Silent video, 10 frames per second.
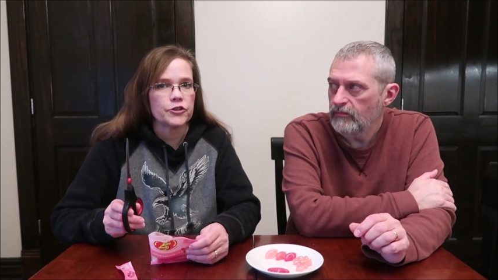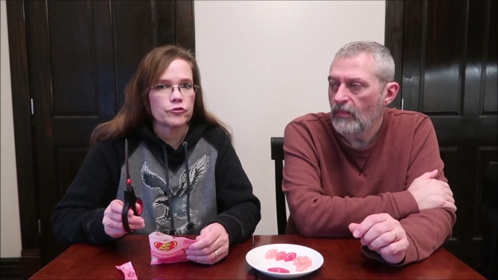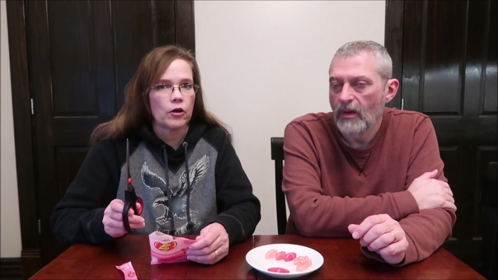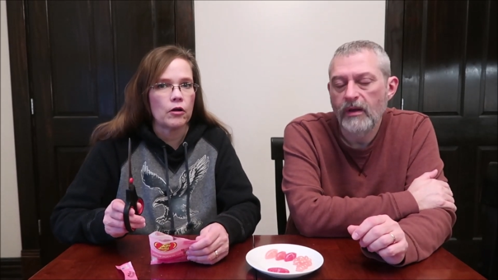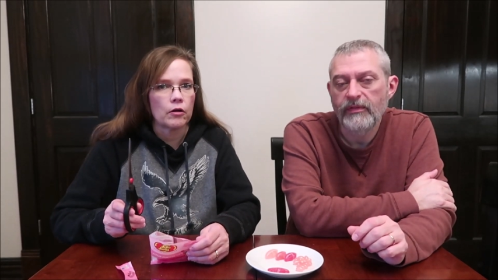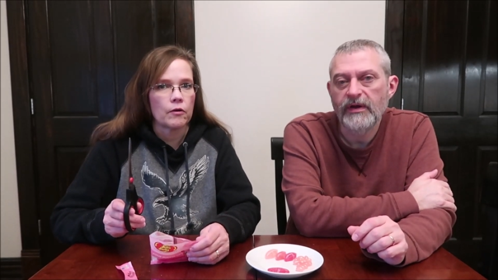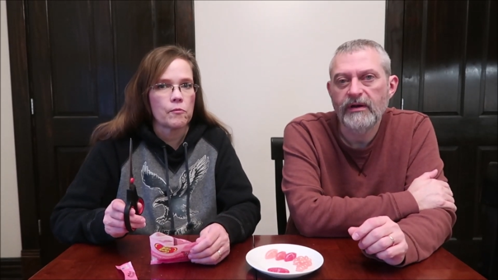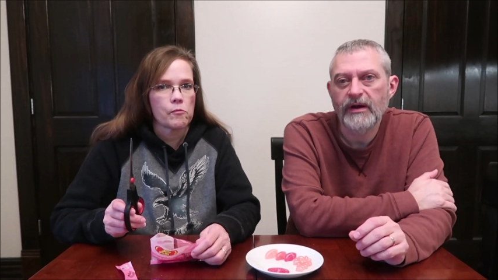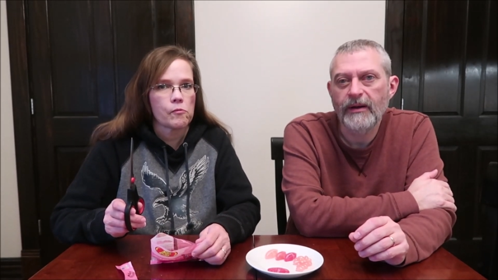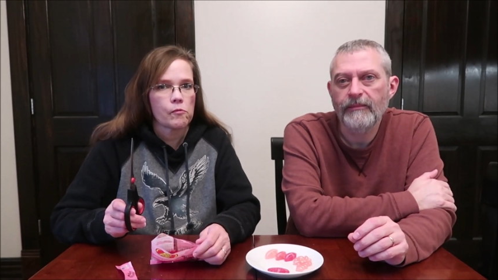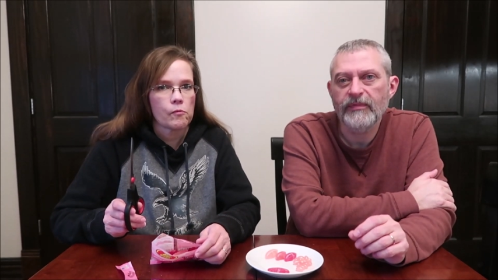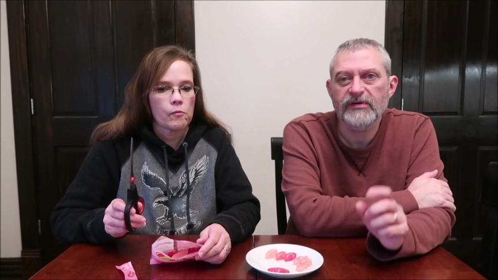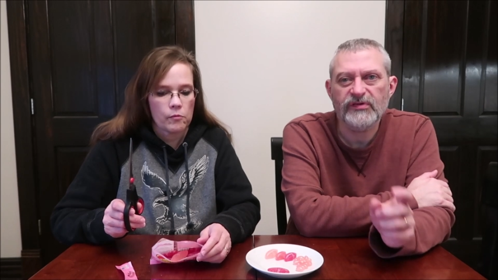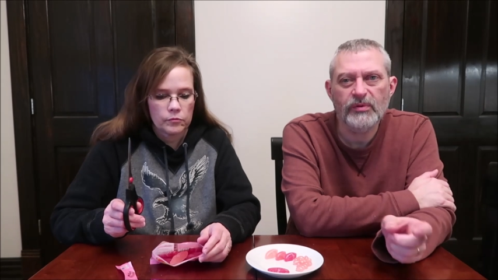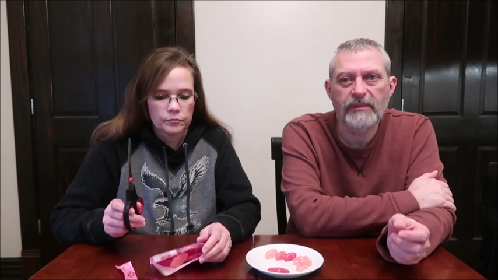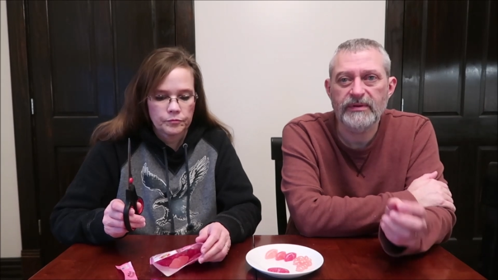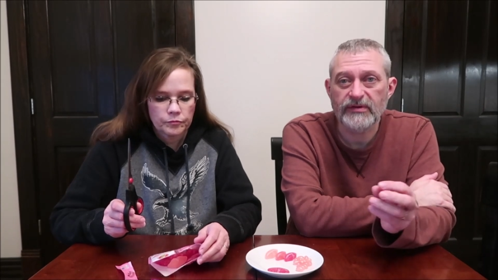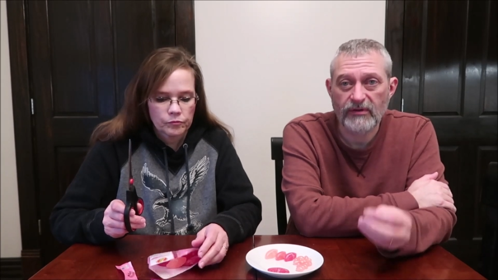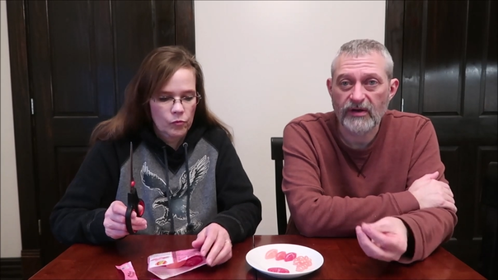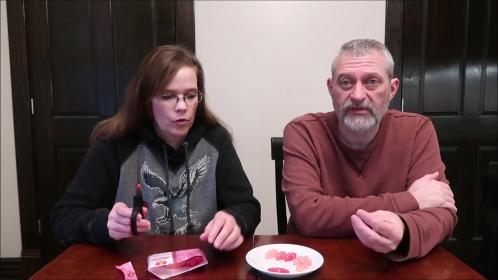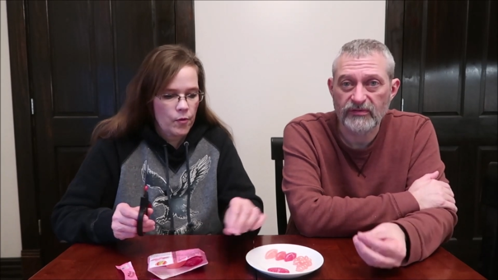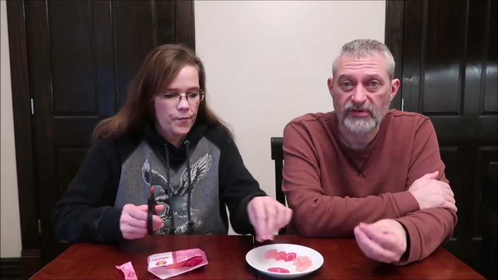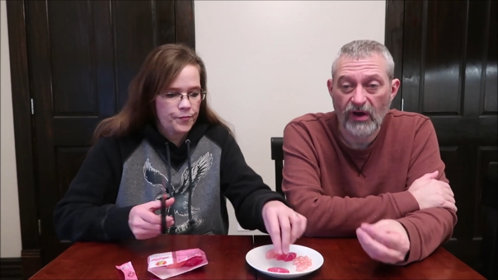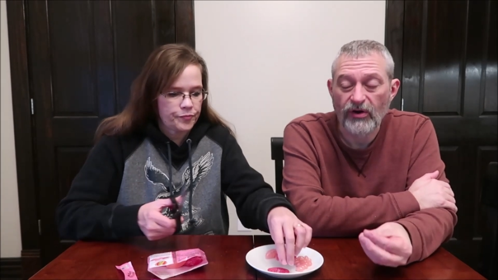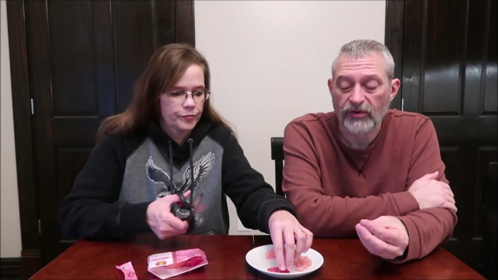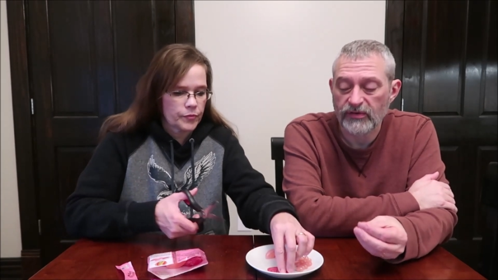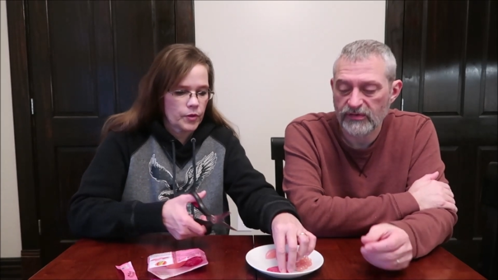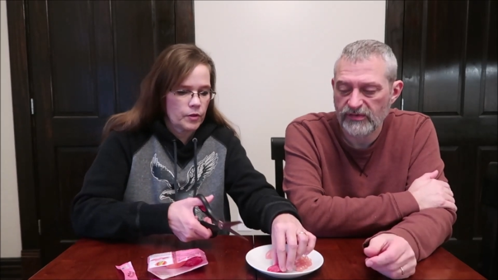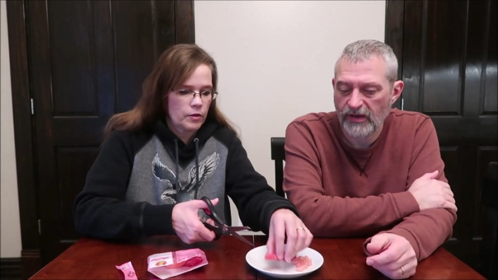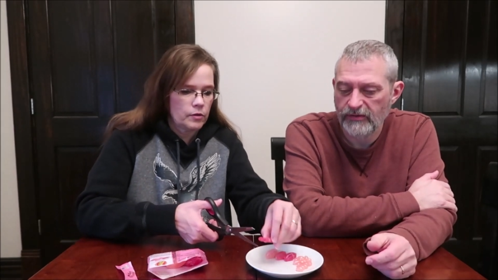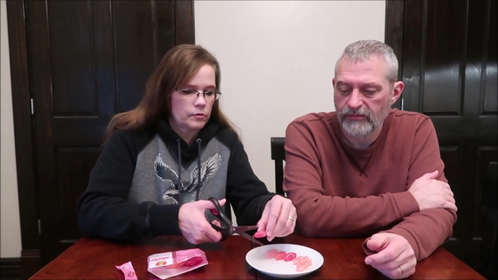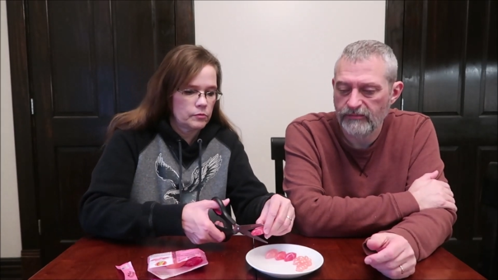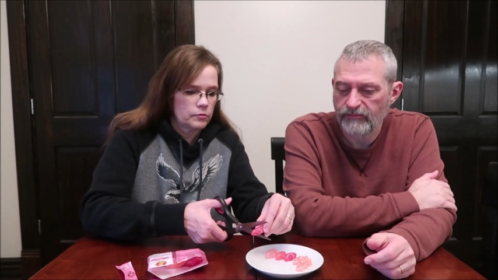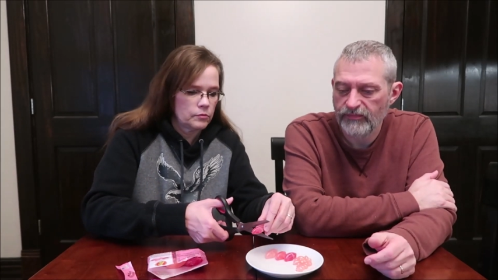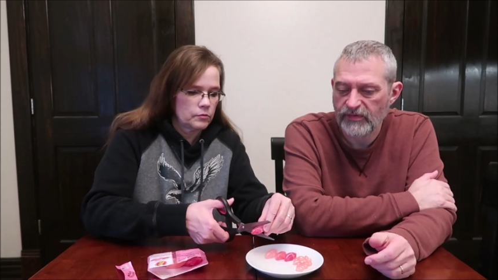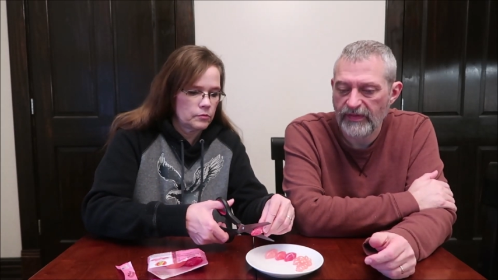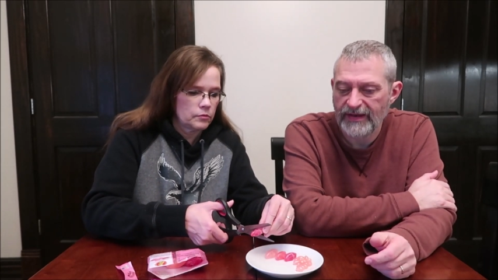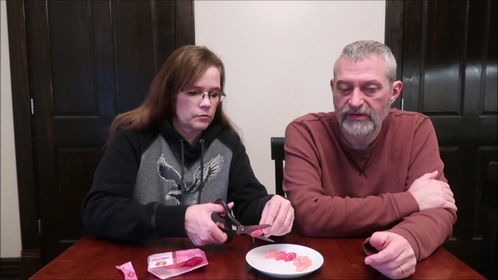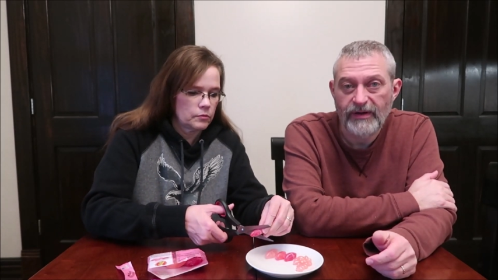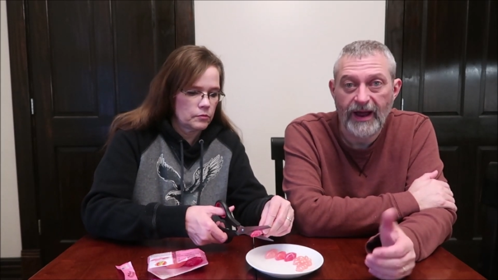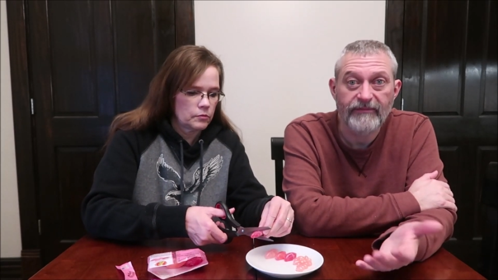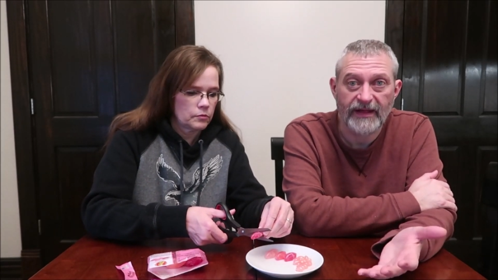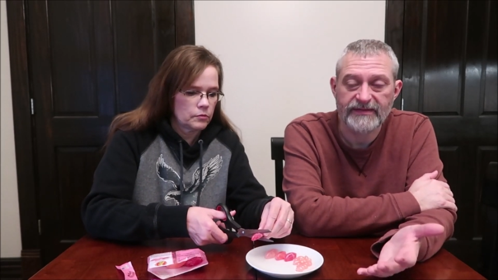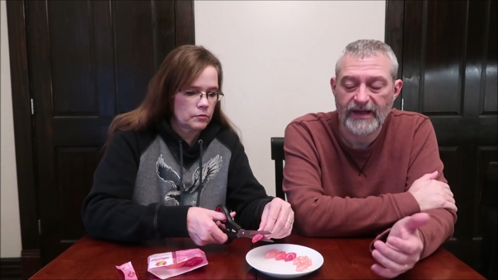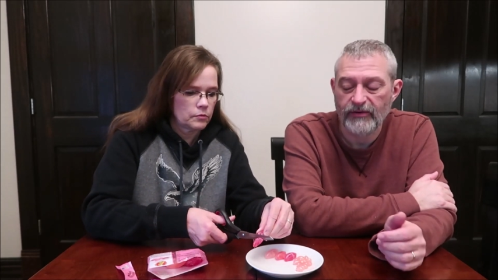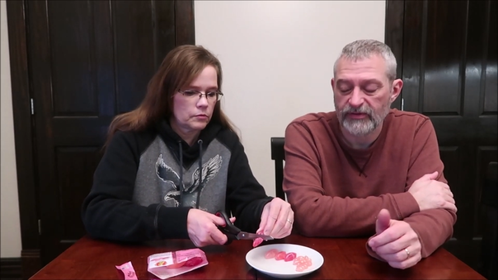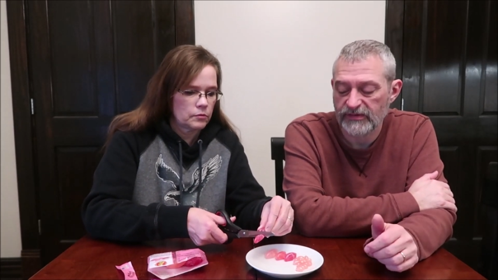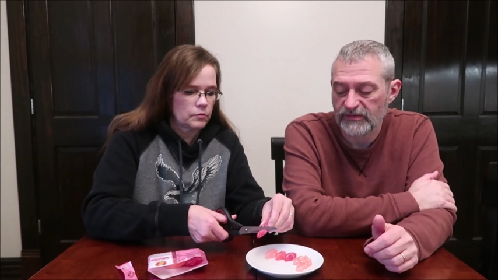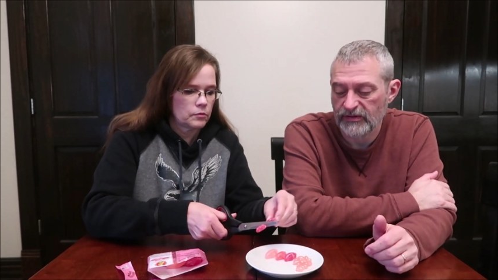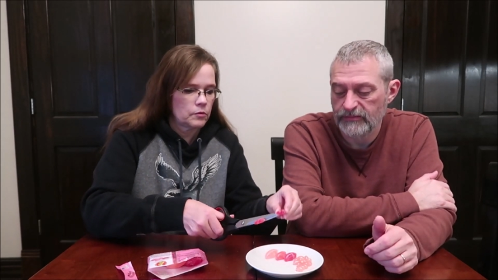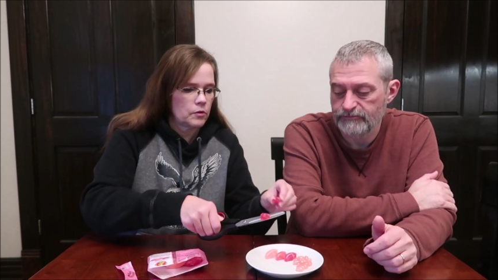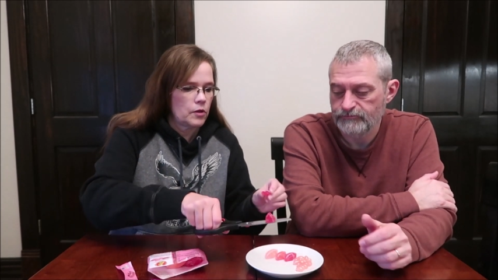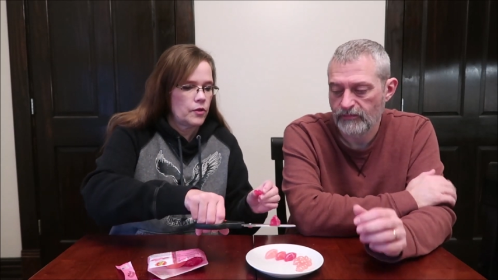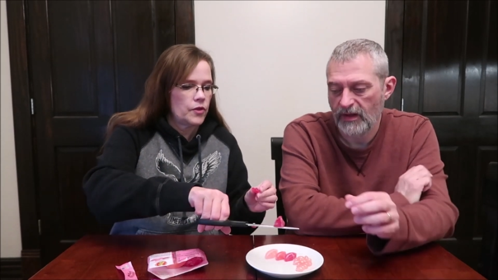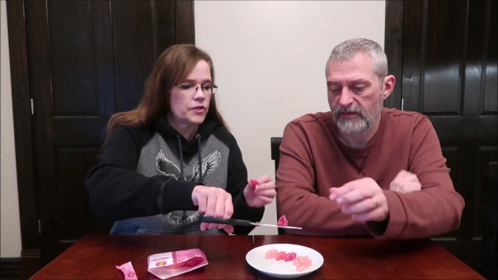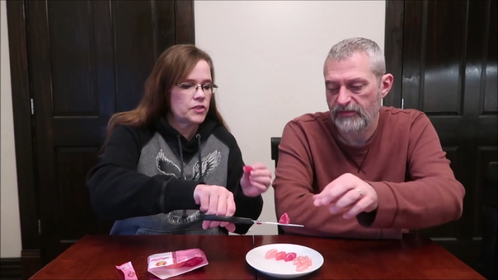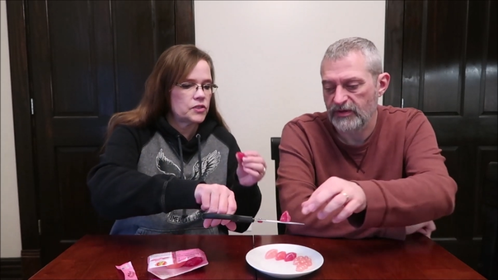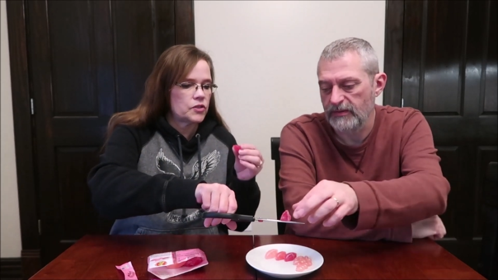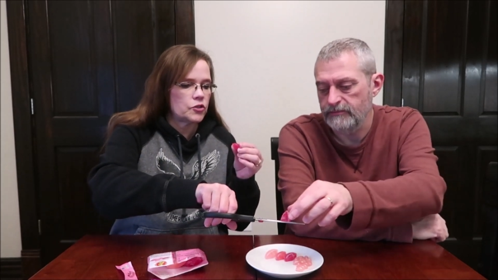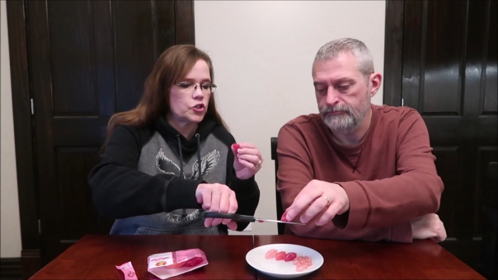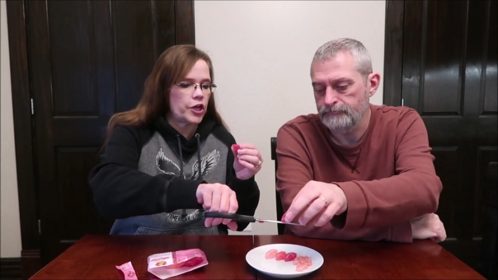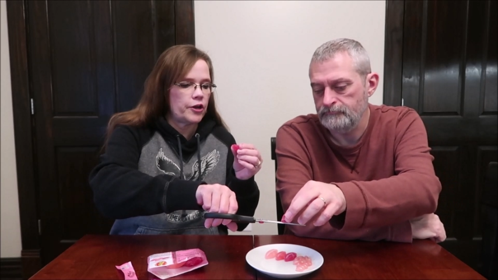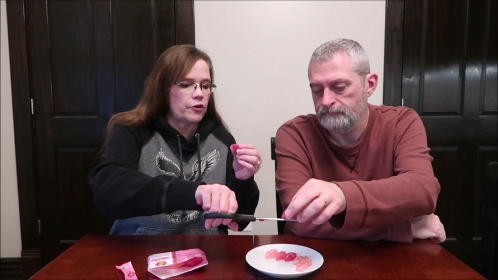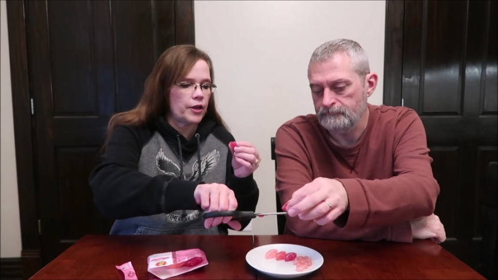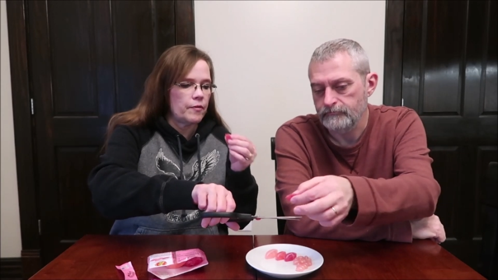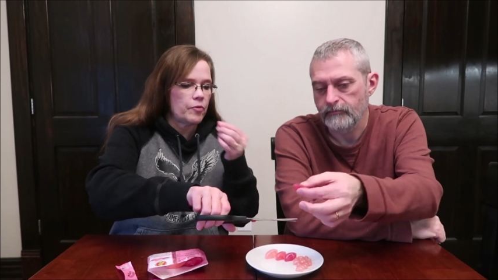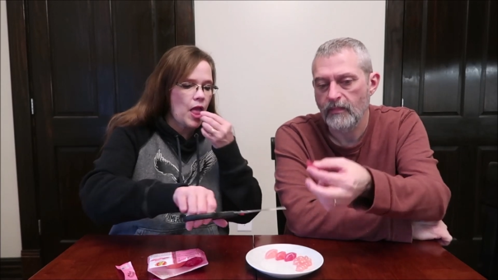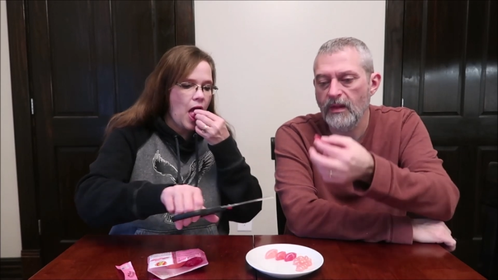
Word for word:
Speaker 1: strong. They're um, they're sweet, but they're also tart. So so they do have that sourness to them. This is good. the
Speaker 2: cherry.